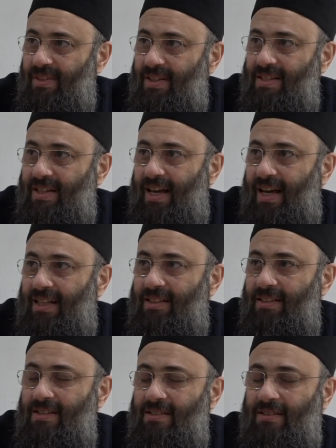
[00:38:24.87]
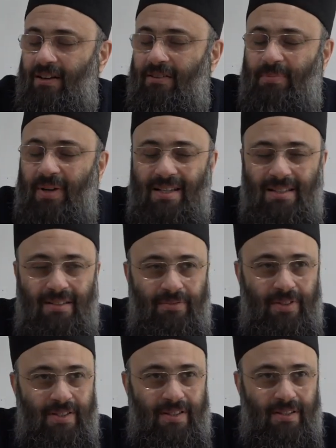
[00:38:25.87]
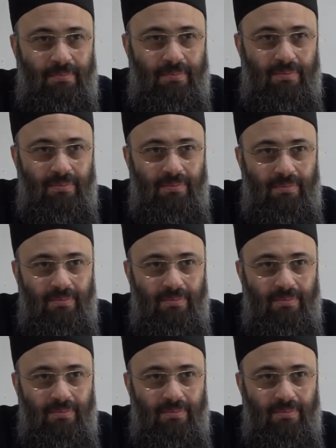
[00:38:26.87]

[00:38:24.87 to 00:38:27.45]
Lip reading: It's a catalyst of pacifism